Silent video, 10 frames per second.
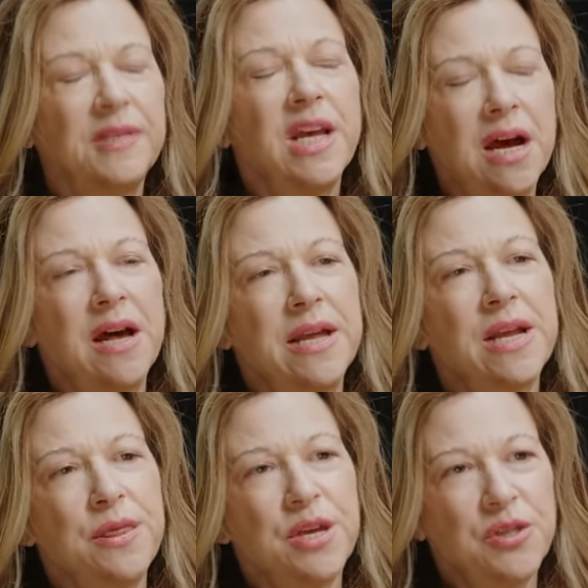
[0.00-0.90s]
Yeah, and
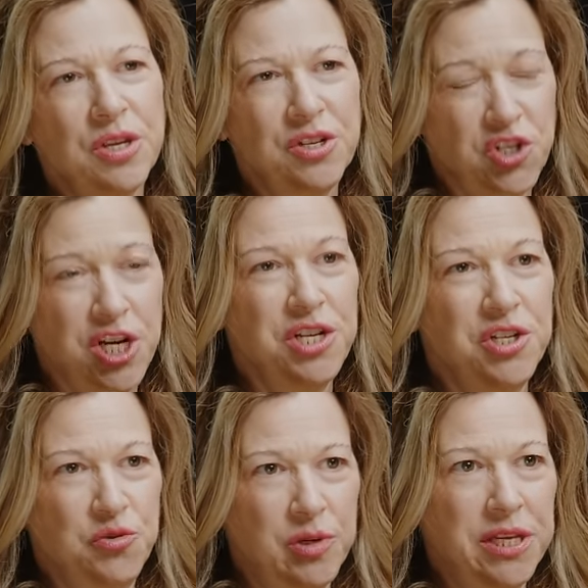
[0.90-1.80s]
I think that change
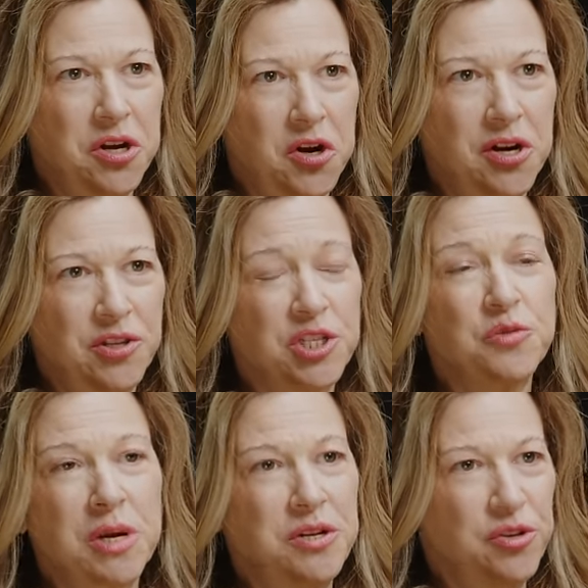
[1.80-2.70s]
is really hard. This
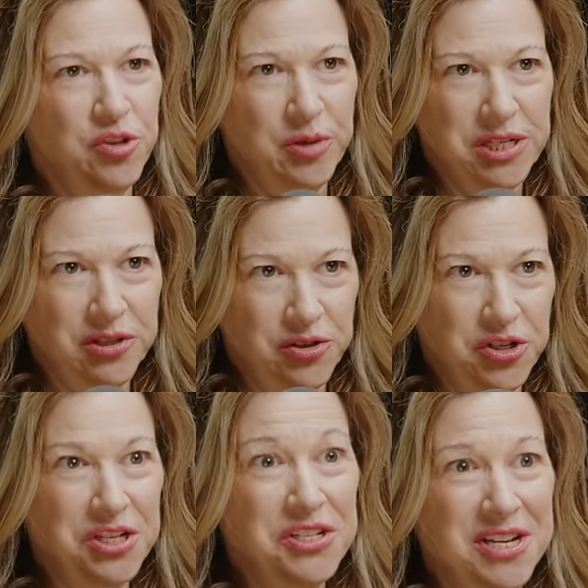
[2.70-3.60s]
is why New Year's
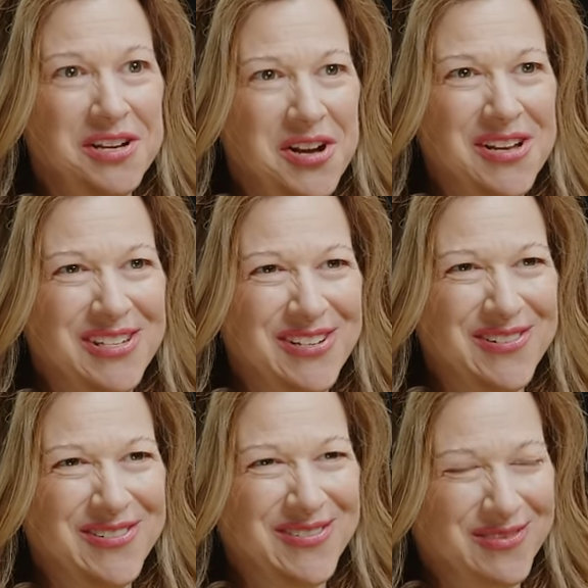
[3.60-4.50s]
resolutions tend not
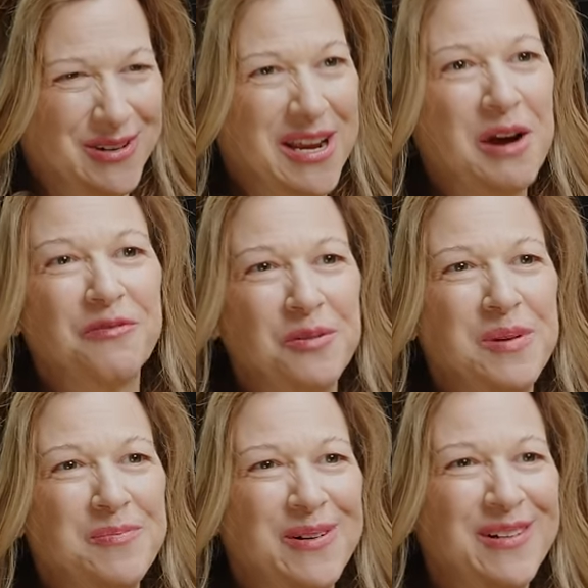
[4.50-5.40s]
to work out for
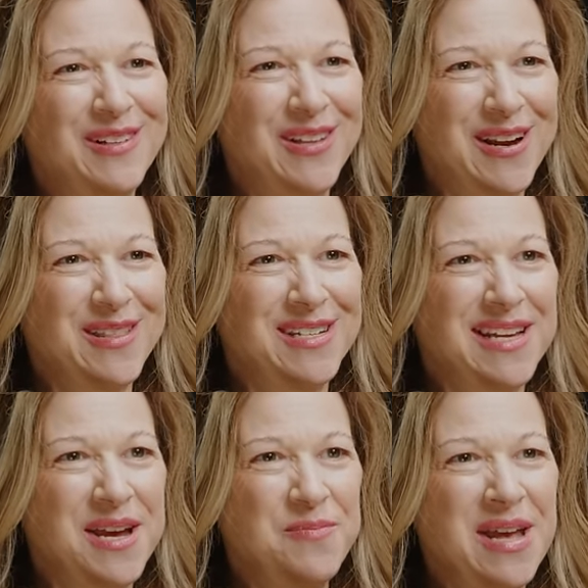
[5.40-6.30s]
people a lot of the
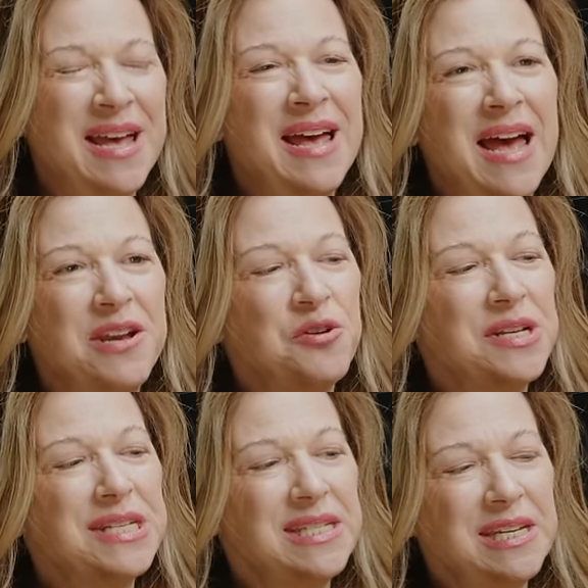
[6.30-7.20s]
time. And you
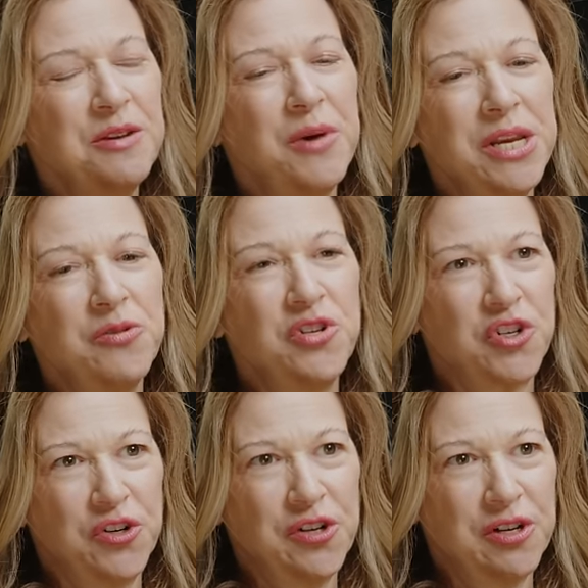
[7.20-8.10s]
can see when you
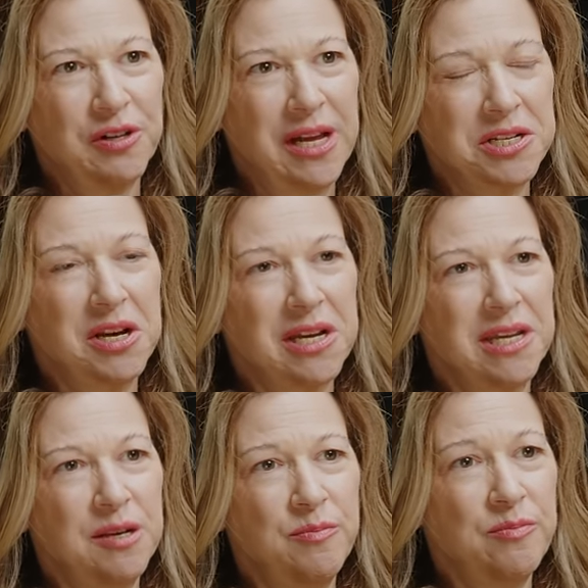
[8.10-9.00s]
journal, I talk
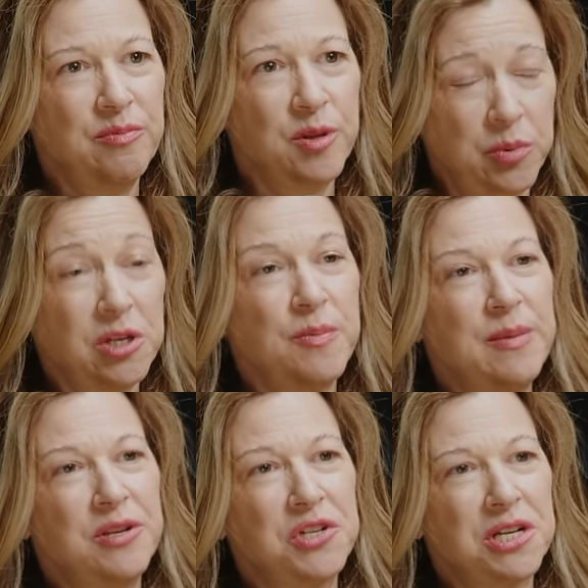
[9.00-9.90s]
in the book,
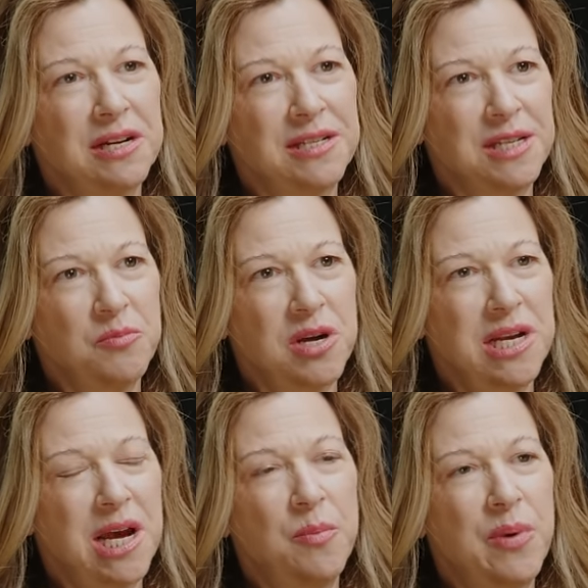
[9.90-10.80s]
Maybe You Should Talk to
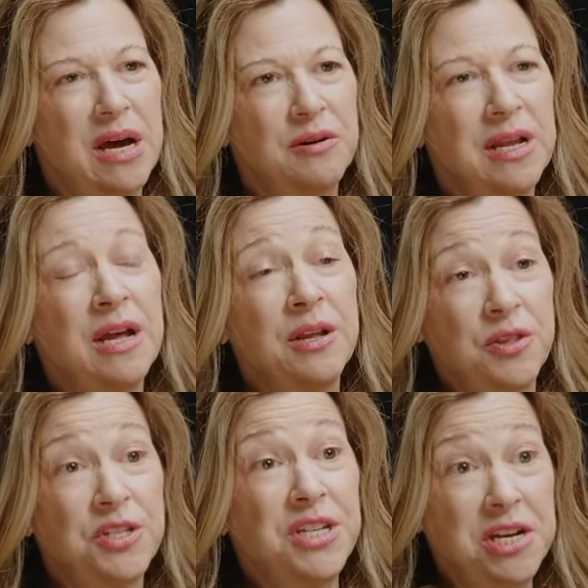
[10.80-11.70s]
Someone, about
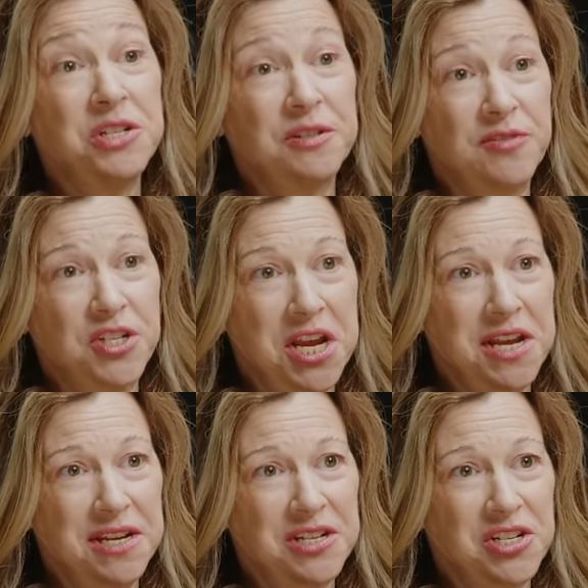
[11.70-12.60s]
the stages of
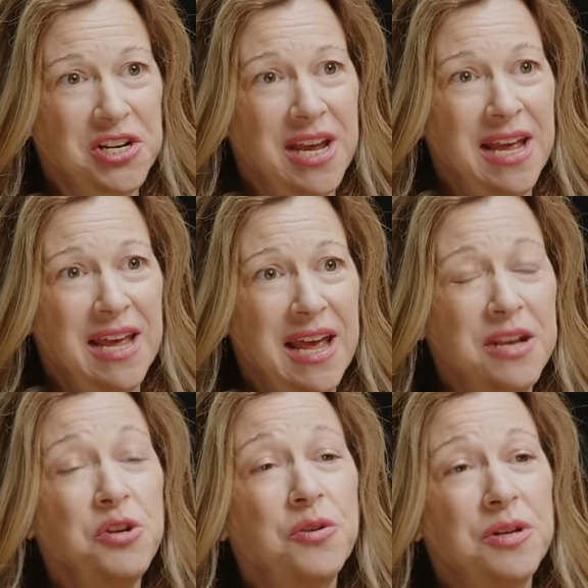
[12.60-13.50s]
change.
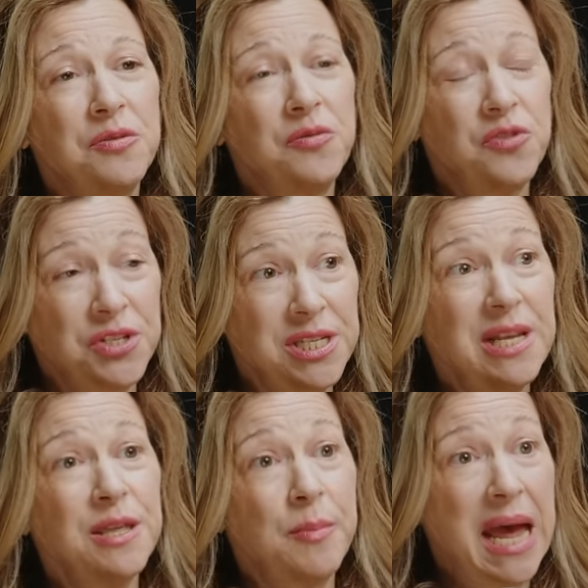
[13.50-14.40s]
And you can
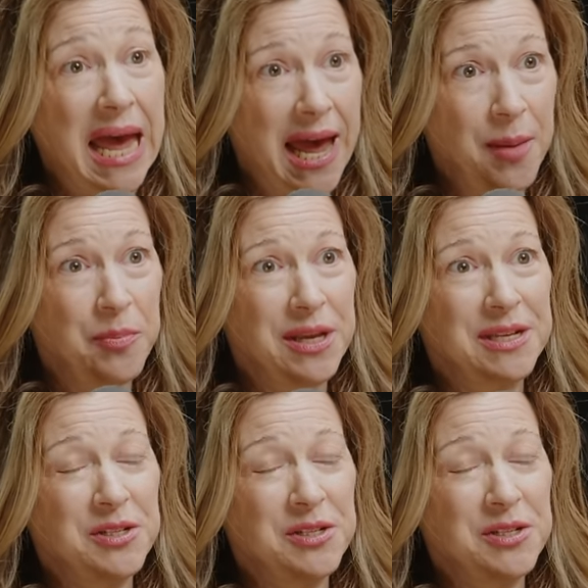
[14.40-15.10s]
see them happen.